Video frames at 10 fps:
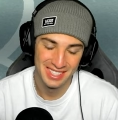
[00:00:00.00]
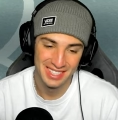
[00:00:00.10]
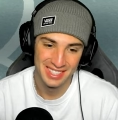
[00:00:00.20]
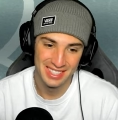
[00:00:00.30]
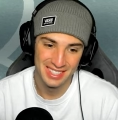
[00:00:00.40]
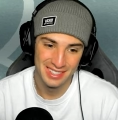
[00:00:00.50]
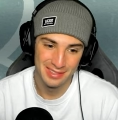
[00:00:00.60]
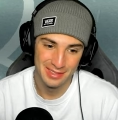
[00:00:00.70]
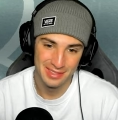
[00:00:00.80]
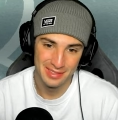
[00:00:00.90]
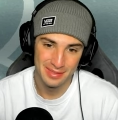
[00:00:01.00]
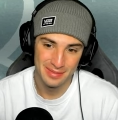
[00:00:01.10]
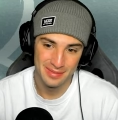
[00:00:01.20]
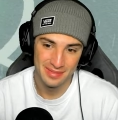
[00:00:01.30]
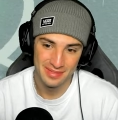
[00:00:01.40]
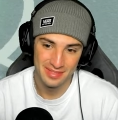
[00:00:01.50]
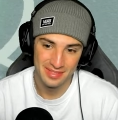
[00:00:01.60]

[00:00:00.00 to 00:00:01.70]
(silence)